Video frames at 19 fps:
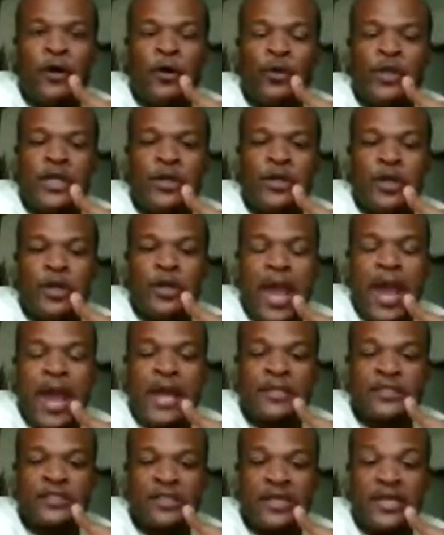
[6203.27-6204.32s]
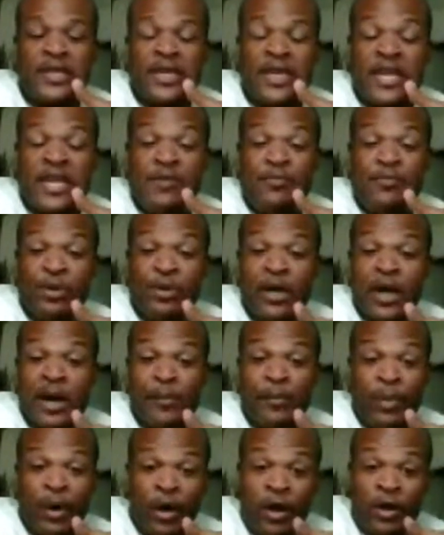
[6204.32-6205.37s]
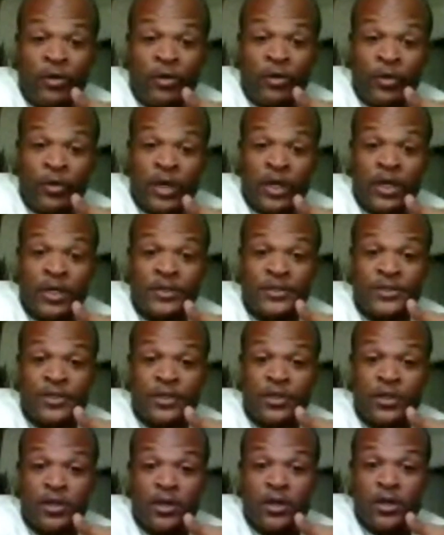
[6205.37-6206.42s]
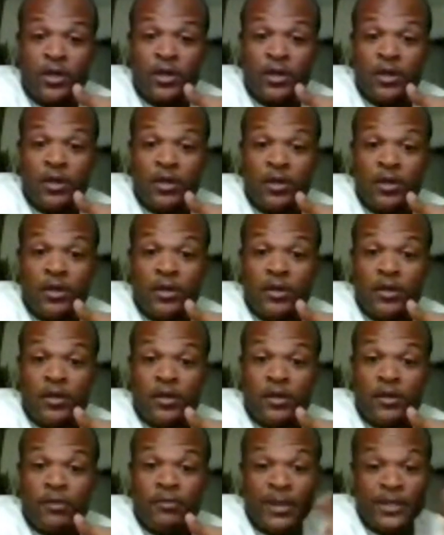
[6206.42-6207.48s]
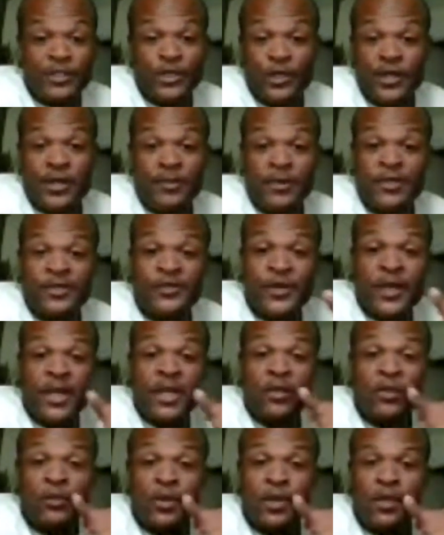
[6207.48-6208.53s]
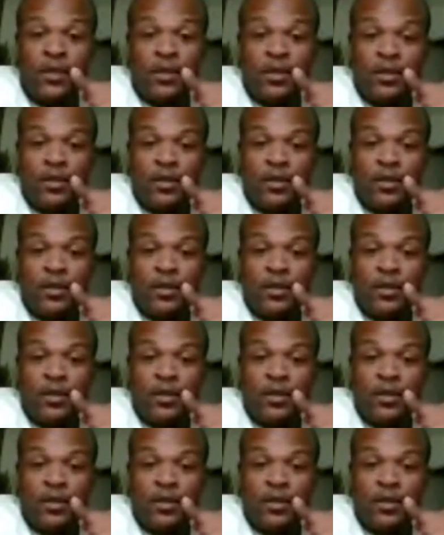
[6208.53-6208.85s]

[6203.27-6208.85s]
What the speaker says: only actually key book I bought was my Journey to Mystery 83.